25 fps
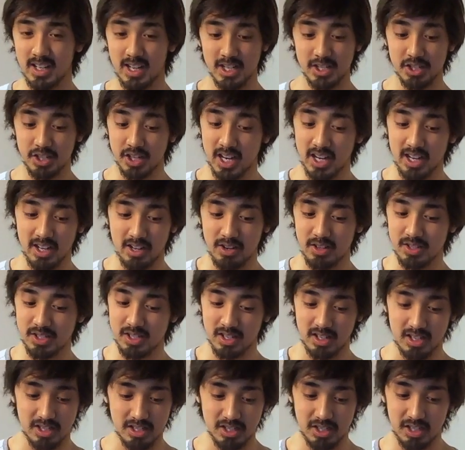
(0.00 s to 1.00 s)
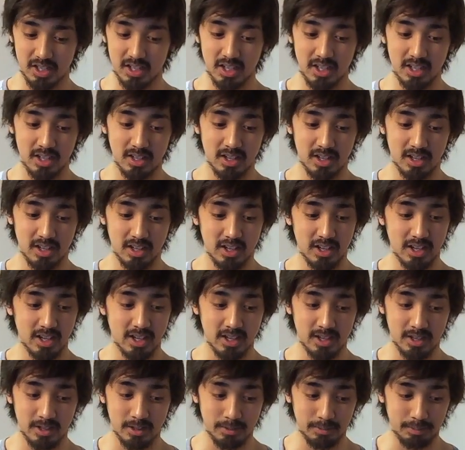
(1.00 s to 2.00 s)
As you're getting used to this, you're
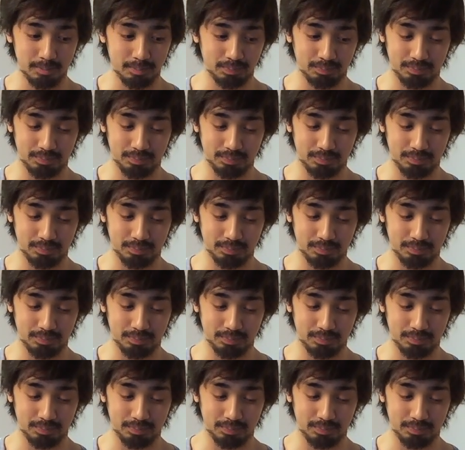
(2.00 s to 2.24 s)
gonna